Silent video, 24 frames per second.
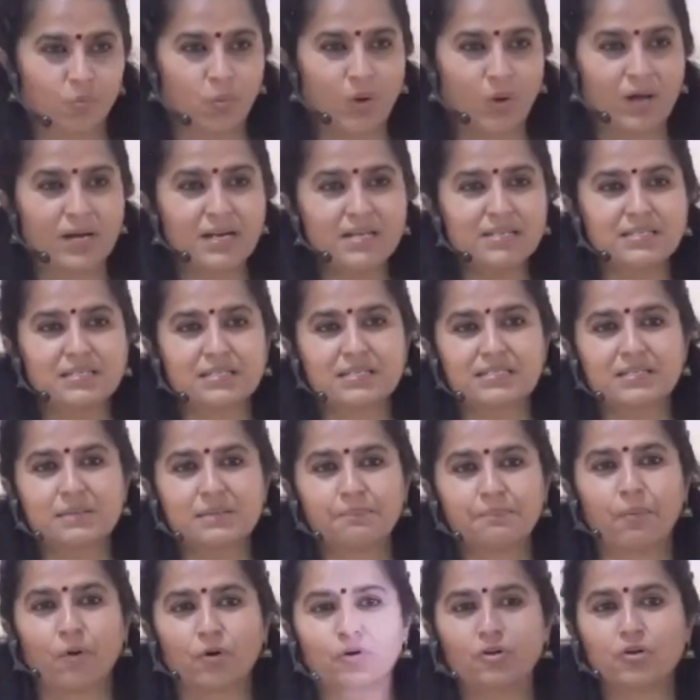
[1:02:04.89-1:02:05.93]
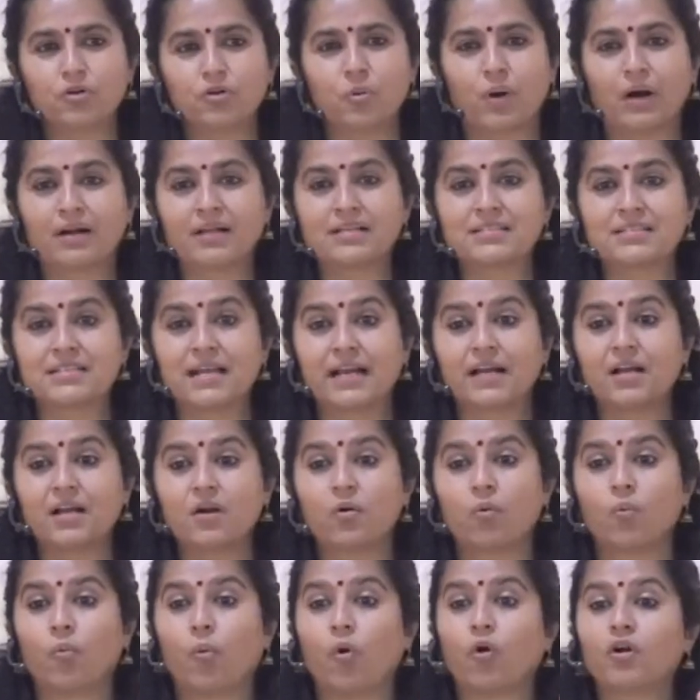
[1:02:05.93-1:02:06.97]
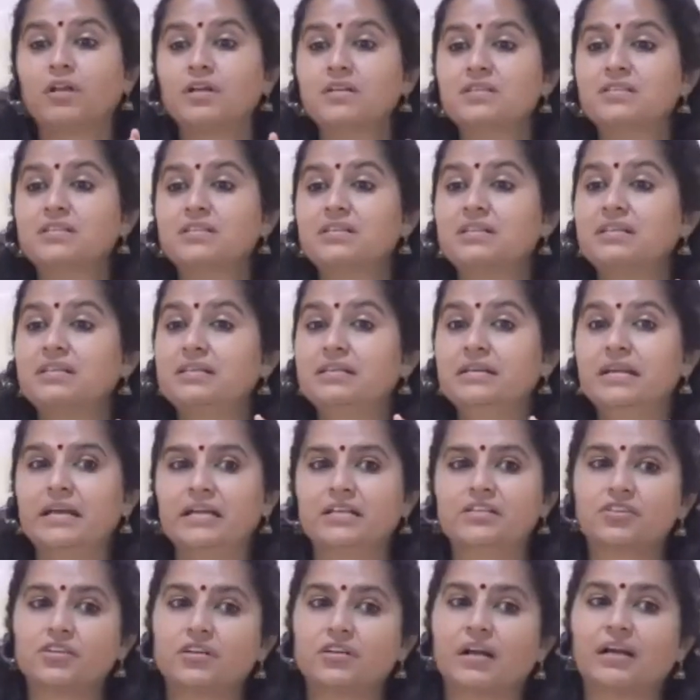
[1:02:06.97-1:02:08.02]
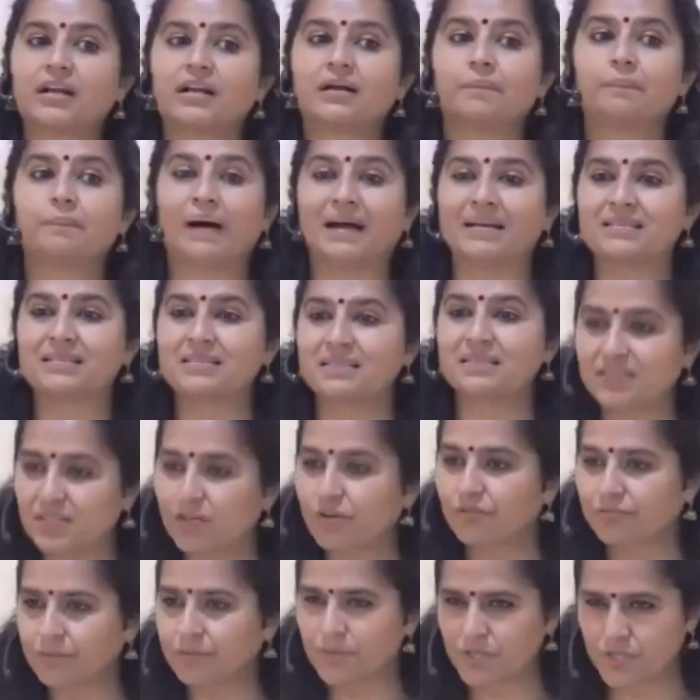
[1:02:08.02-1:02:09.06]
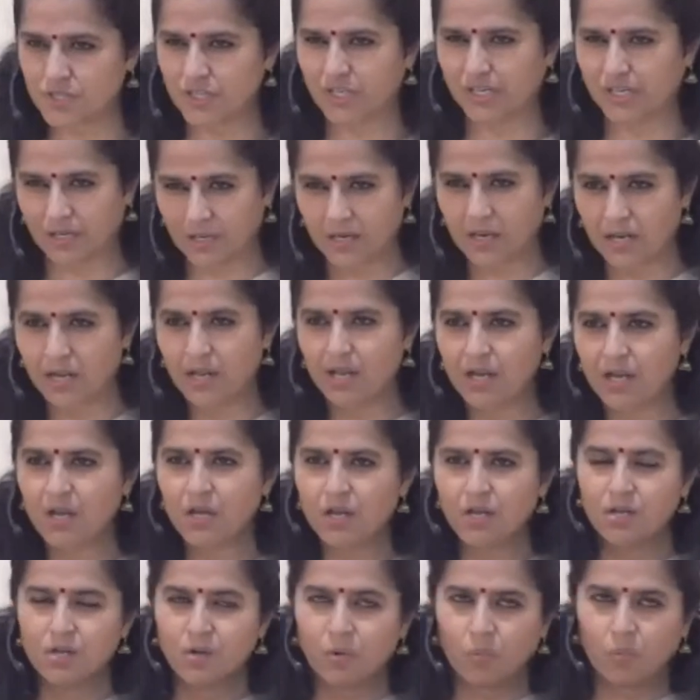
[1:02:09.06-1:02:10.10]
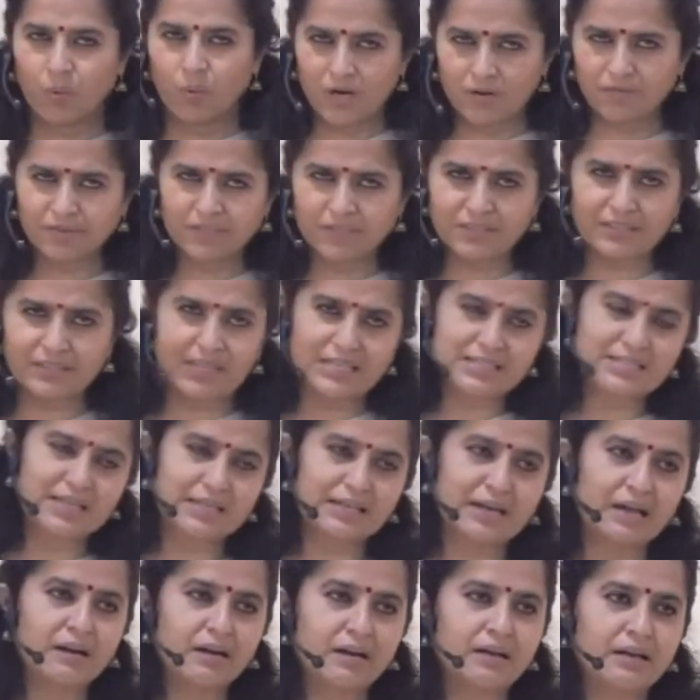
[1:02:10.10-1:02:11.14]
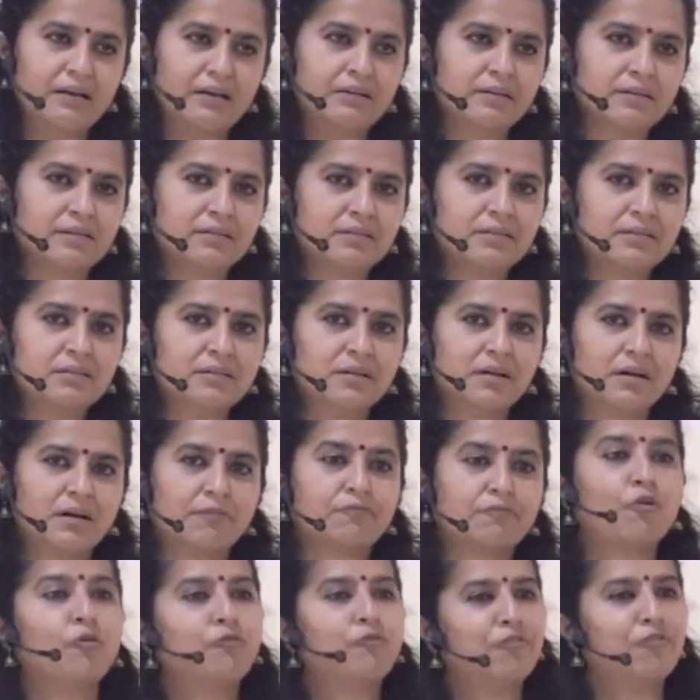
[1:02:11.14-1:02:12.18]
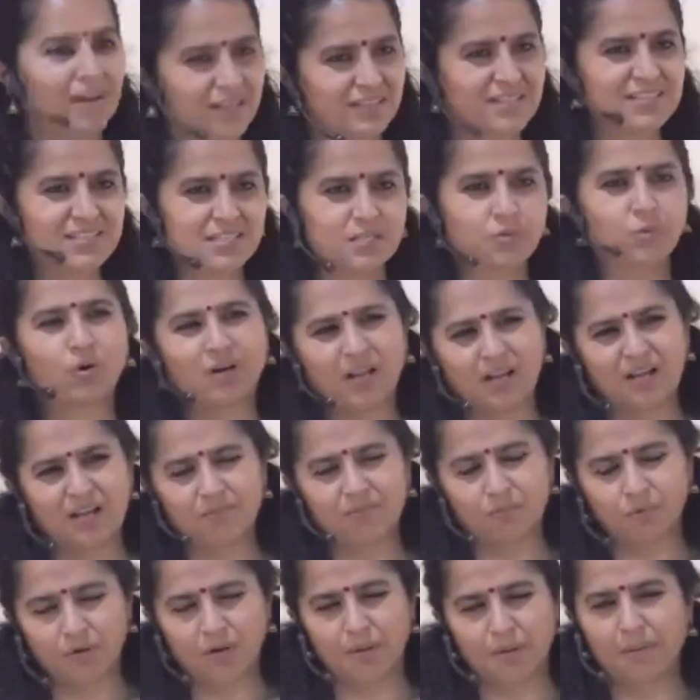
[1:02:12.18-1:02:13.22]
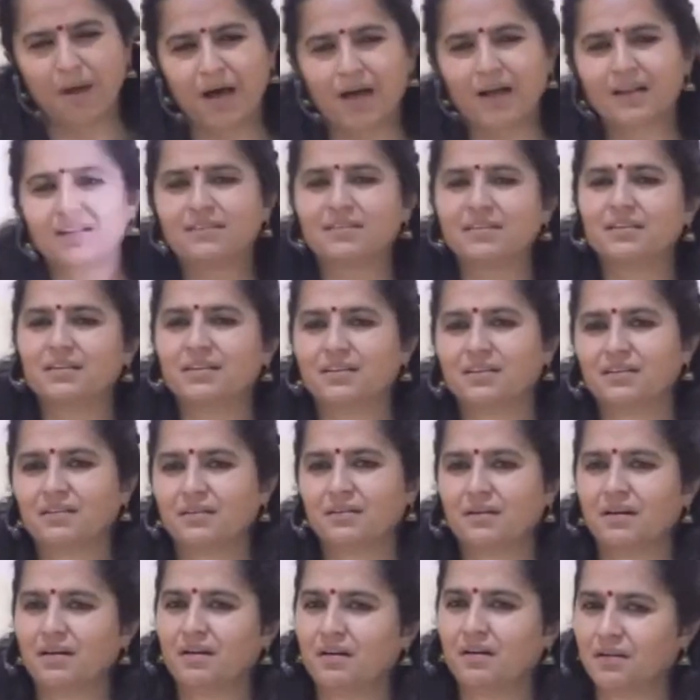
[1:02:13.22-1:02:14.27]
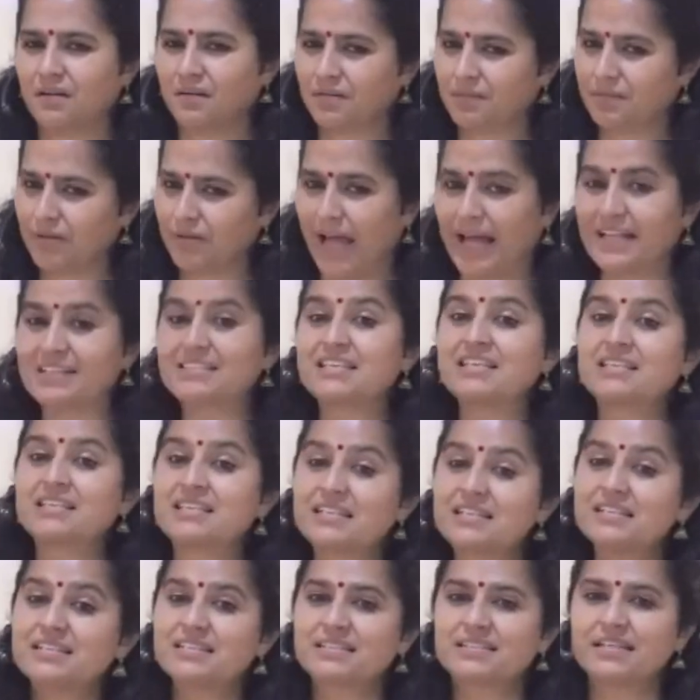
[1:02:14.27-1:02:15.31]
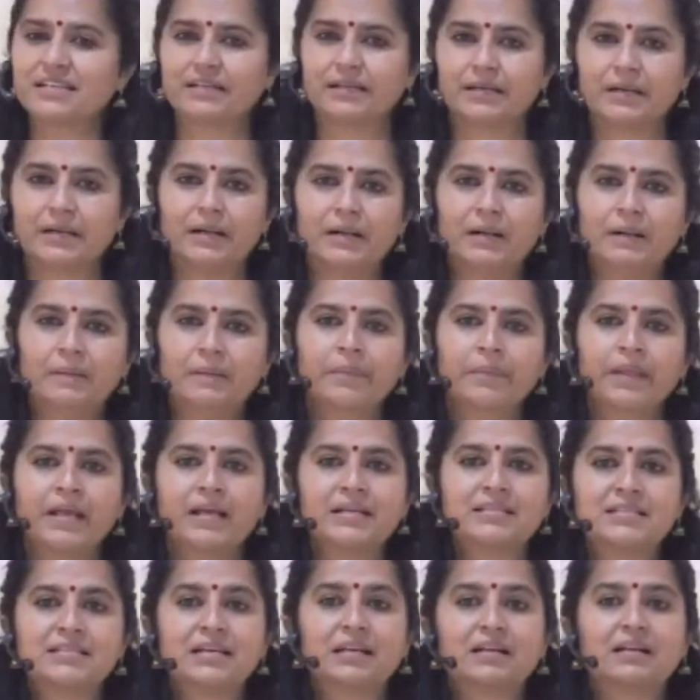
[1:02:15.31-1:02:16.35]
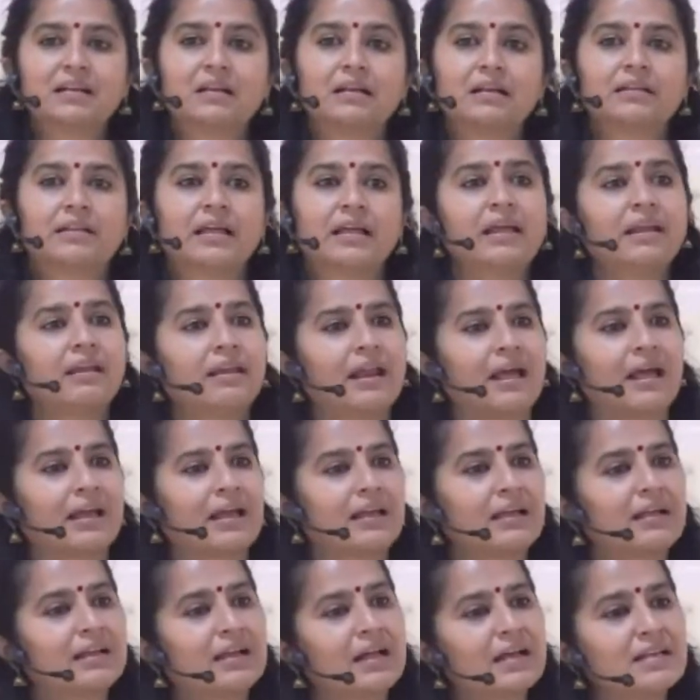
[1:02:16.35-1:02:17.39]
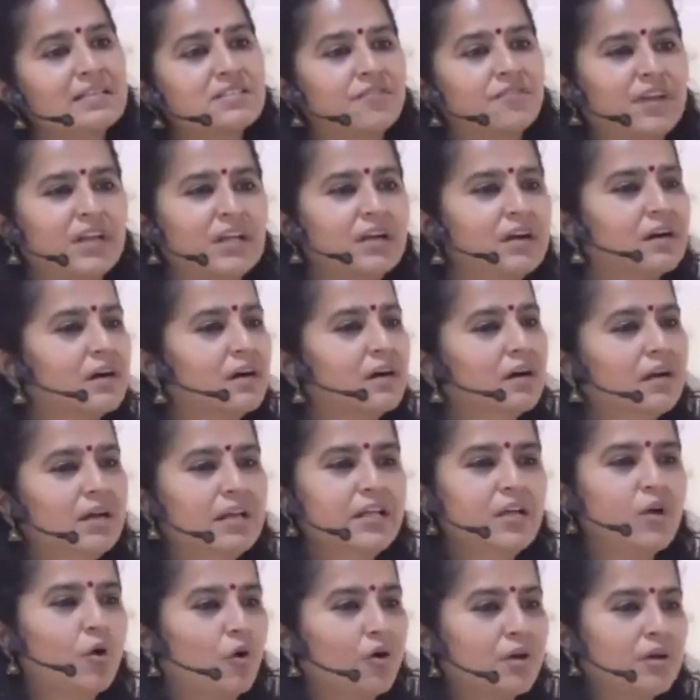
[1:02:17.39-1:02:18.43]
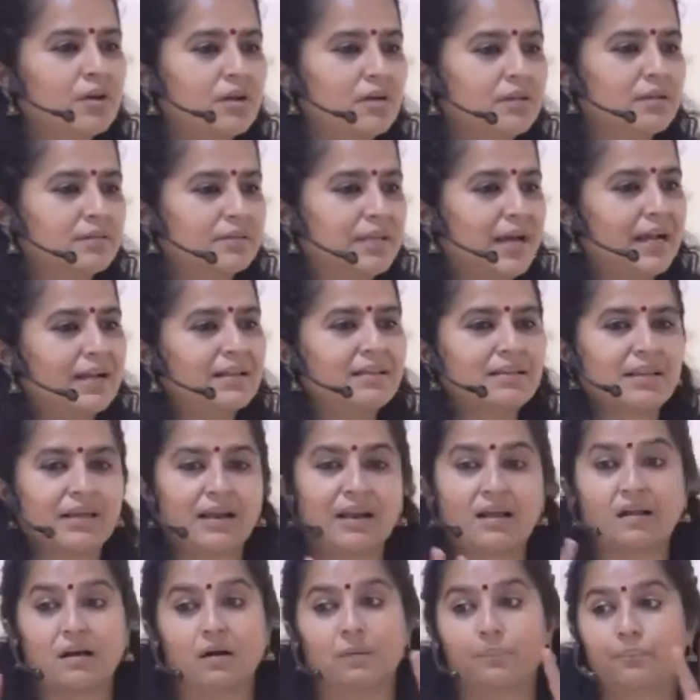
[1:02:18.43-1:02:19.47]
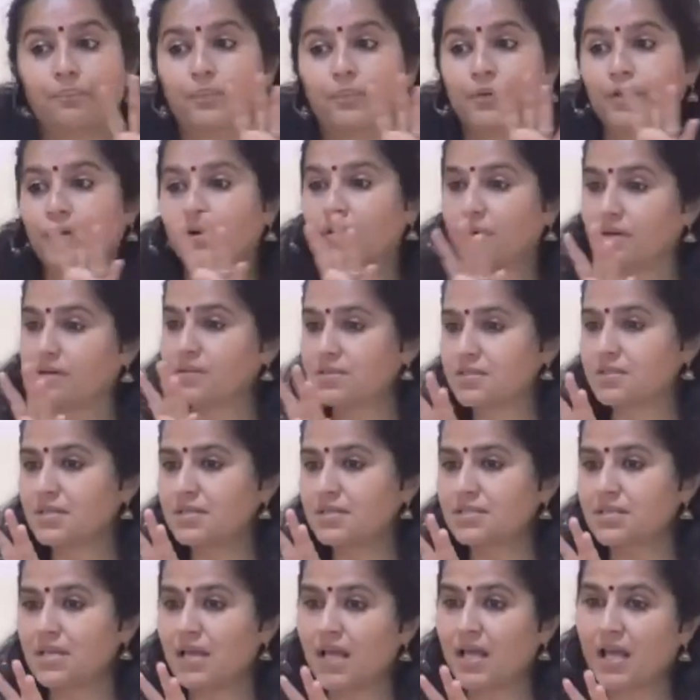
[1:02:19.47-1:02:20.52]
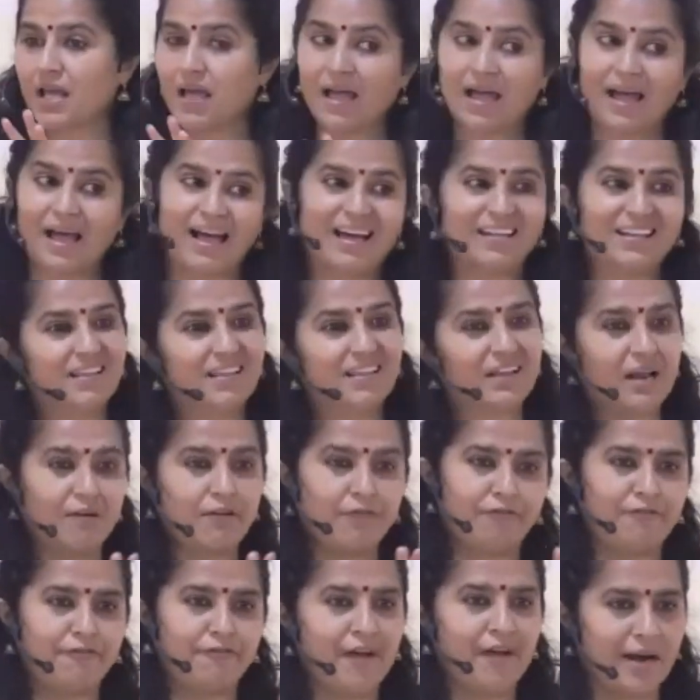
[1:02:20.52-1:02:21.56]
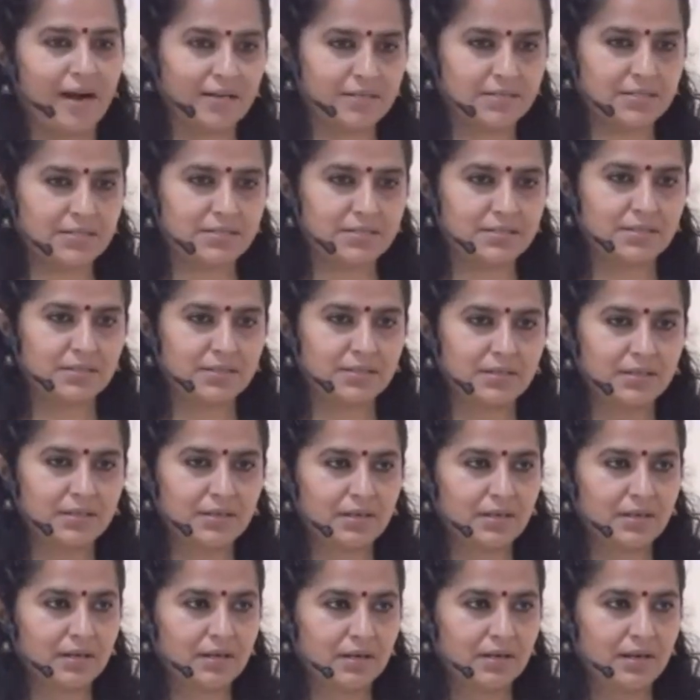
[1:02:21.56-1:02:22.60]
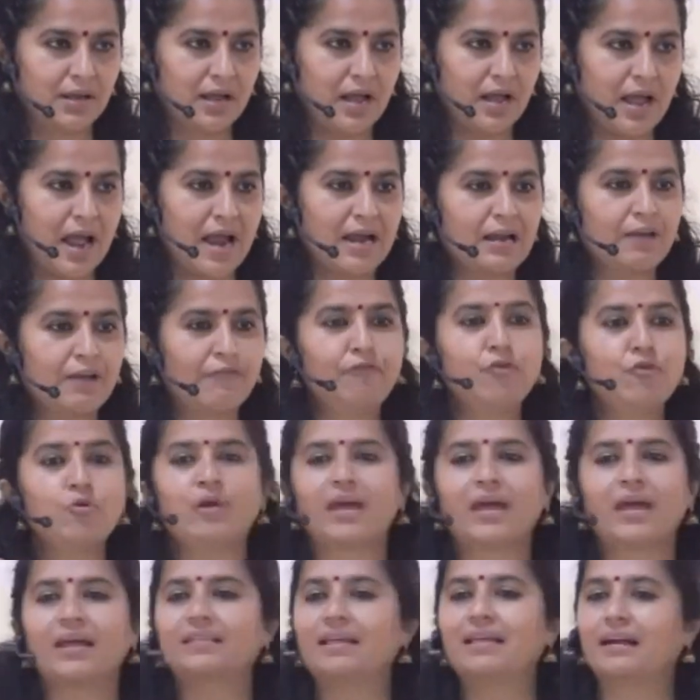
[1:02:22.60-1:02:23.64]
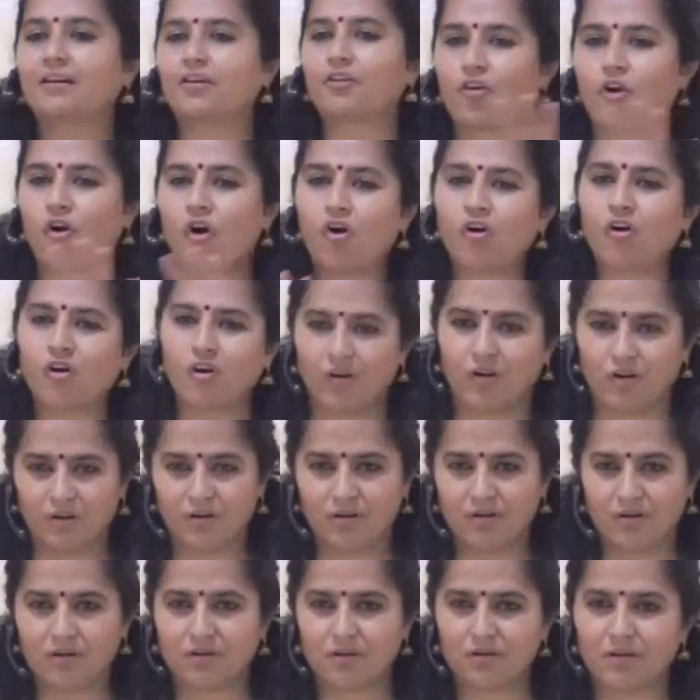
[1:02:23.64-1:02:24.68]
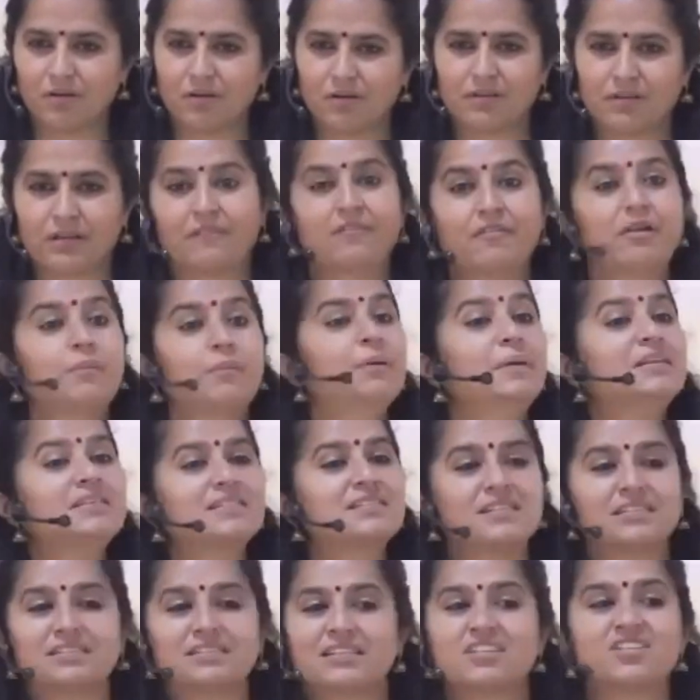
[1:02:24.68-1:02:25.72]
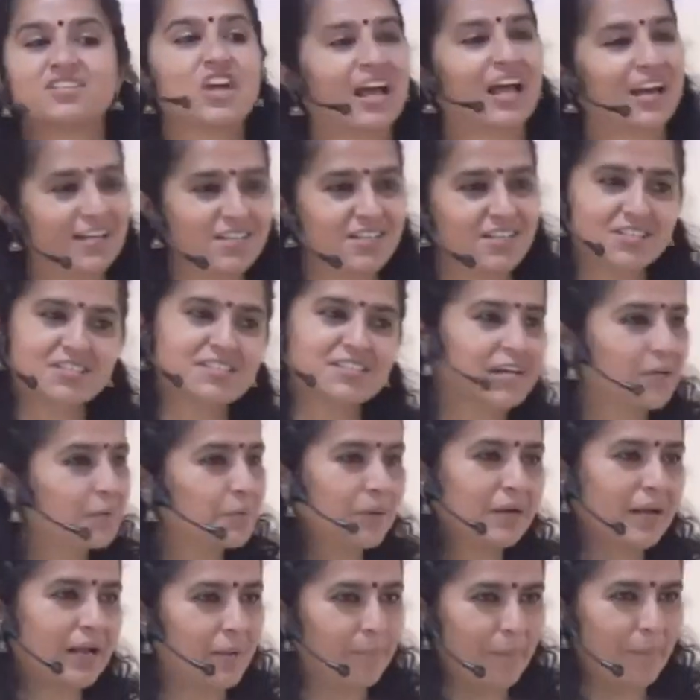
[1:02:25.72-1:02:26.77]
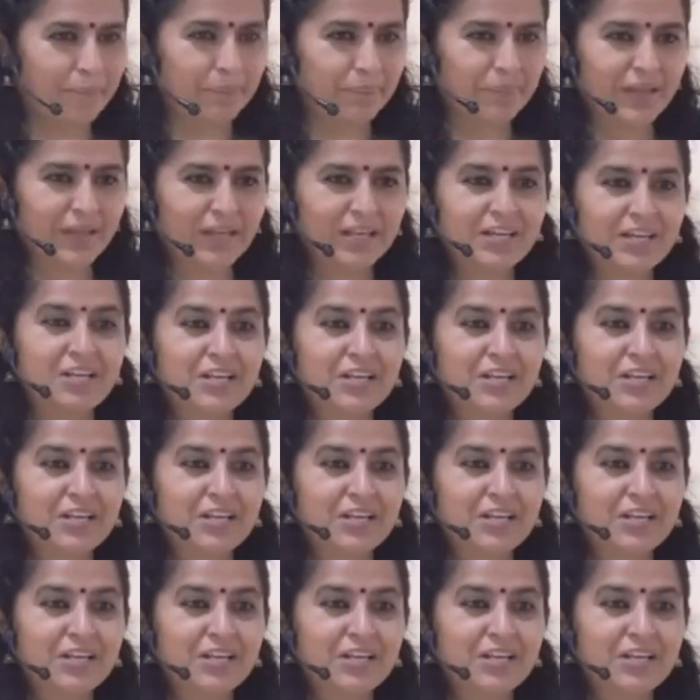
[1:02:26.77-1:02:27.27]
One is it is important to understand what is the nature and capacity of the machine. One of the things that our Indian forefathers did, what our Bharatiya ancestors did, is that they recognized very early on that there are appearances and there are facts. And if you get that wrong, there will be certain challenges that will come up.